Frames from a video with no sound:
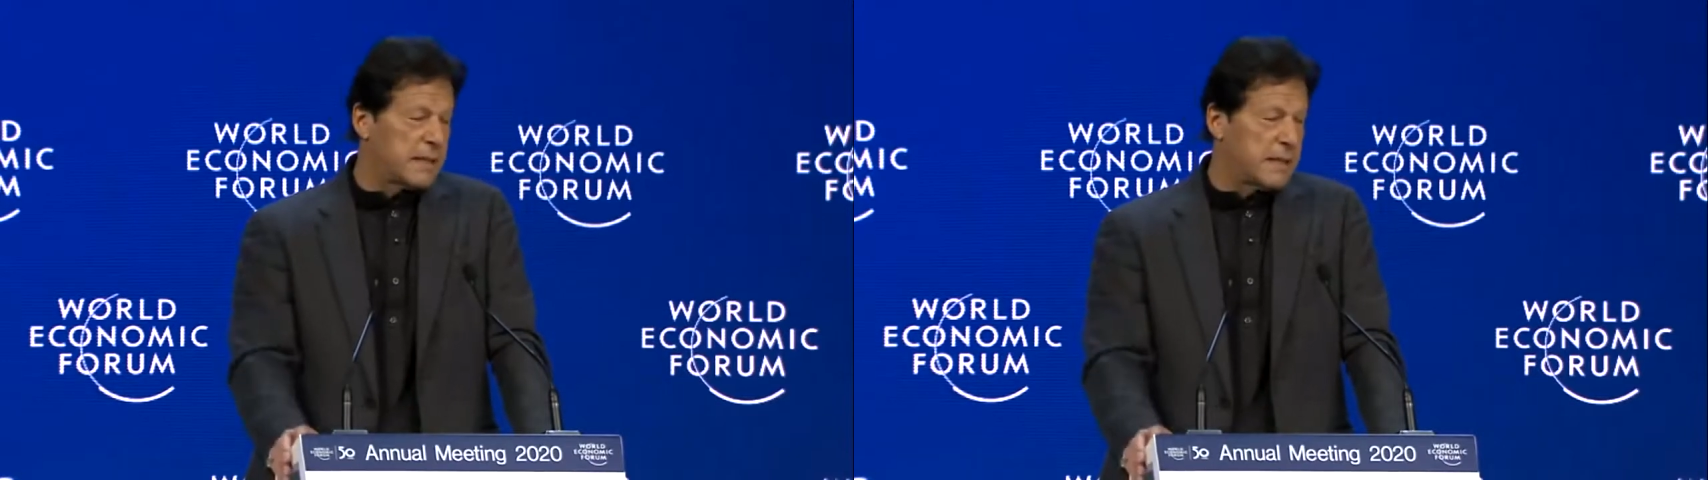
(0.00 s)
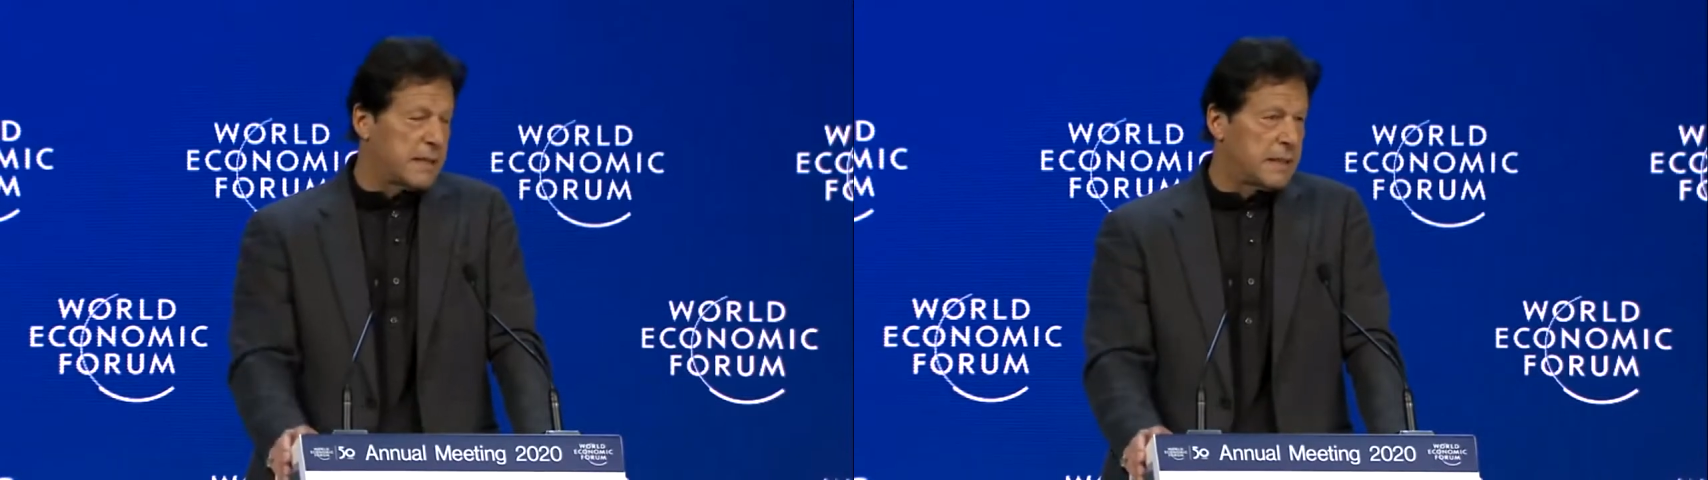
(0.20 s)

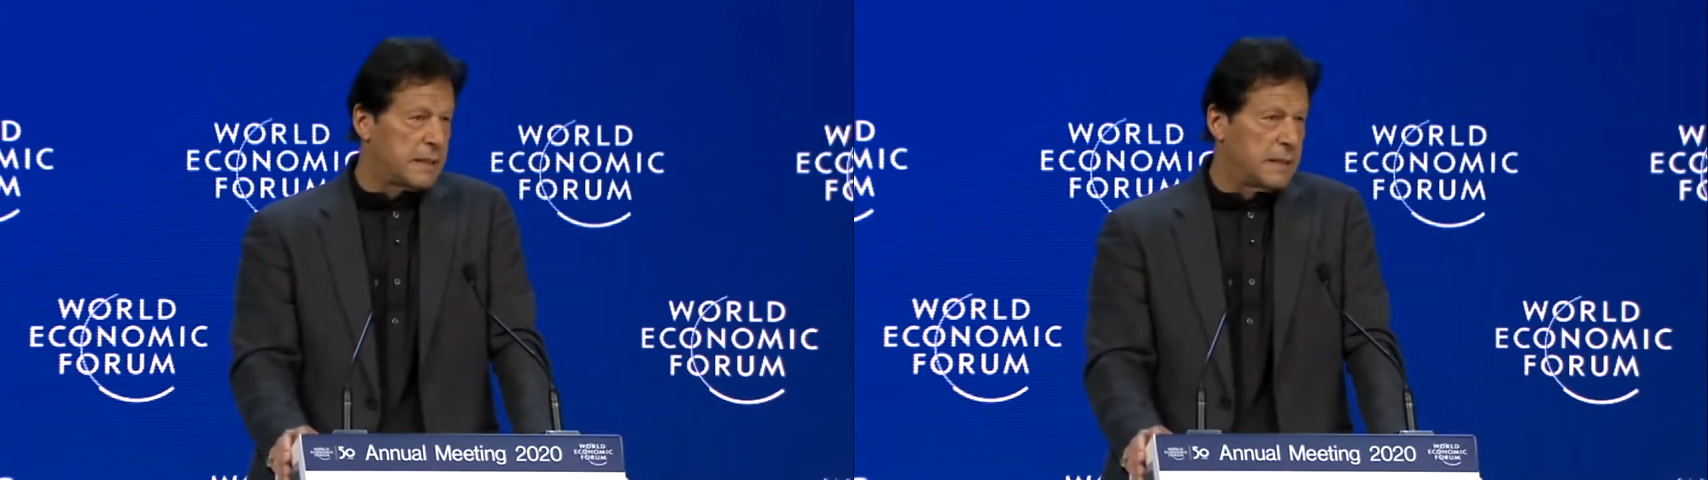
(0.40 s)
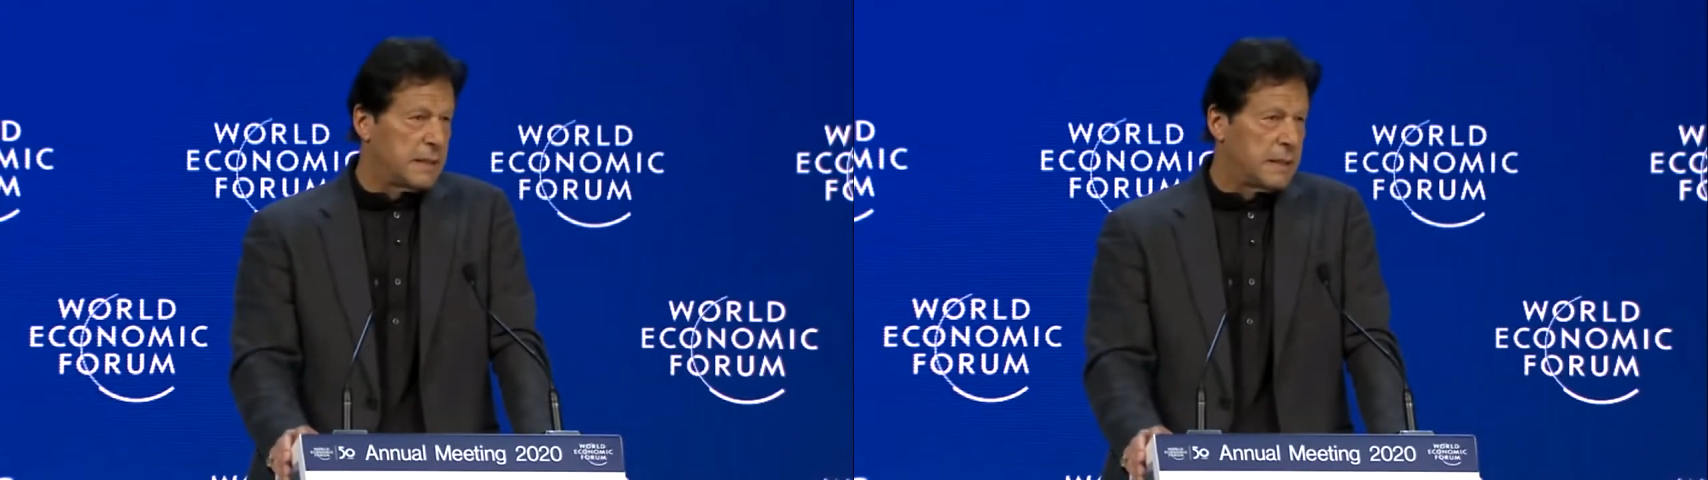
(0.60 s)
we have
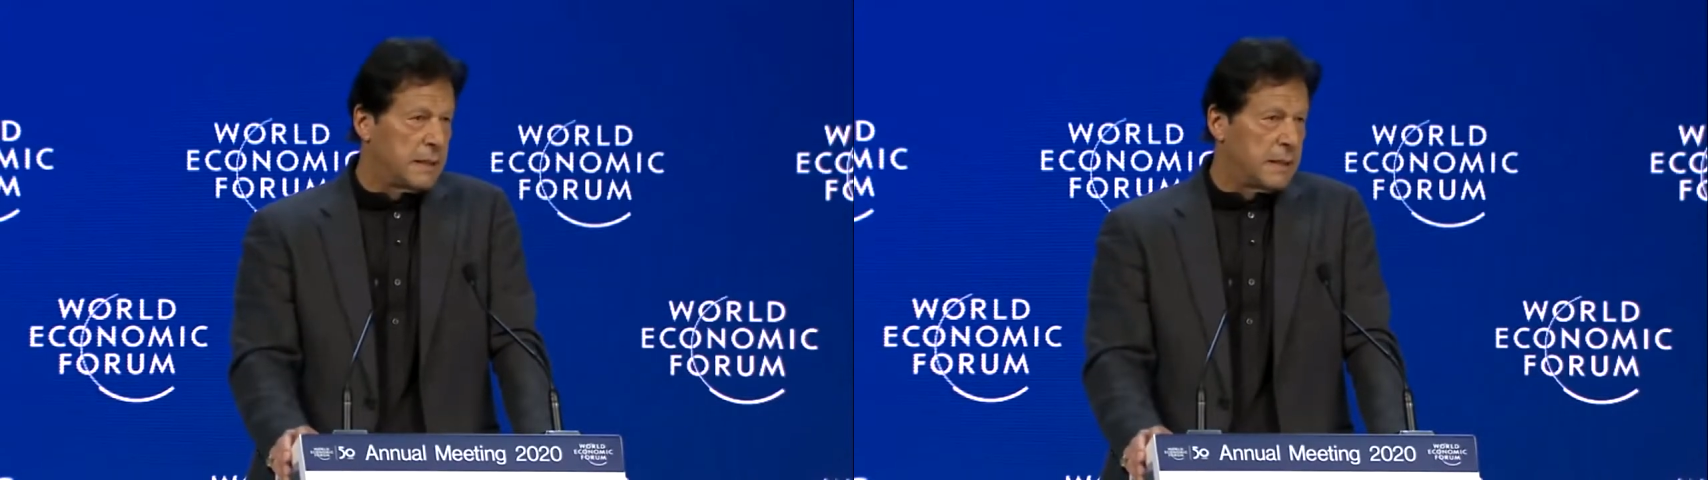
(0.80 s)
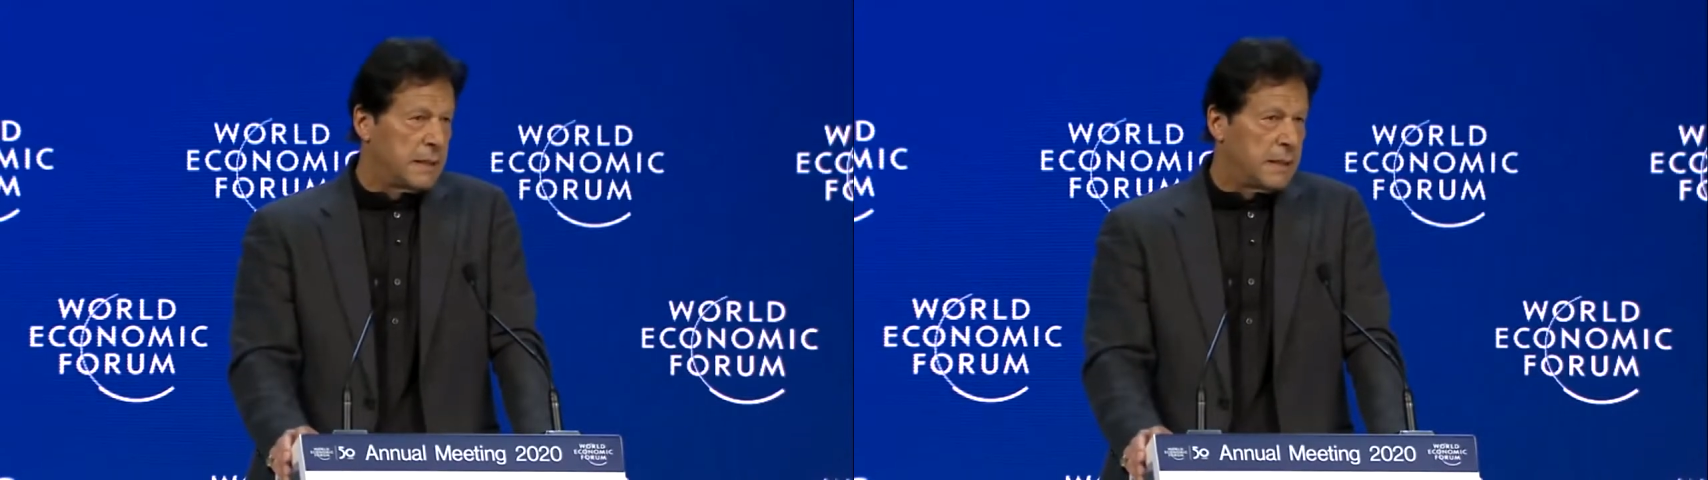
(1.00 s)

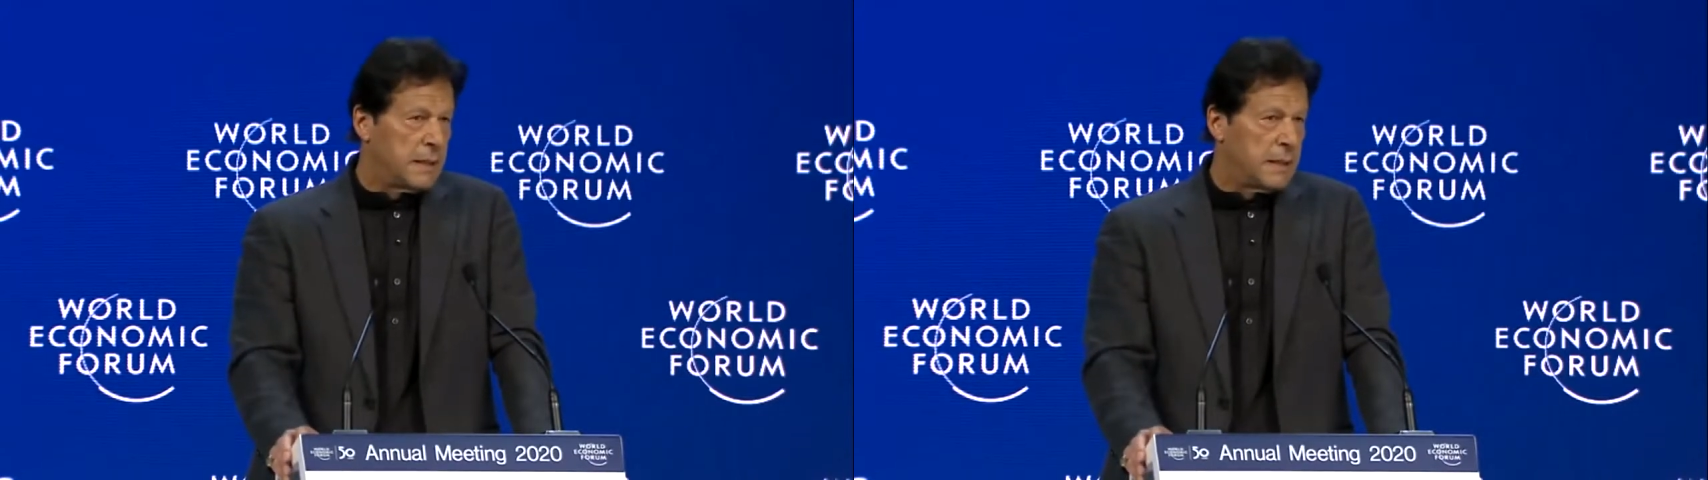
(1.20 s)
neglected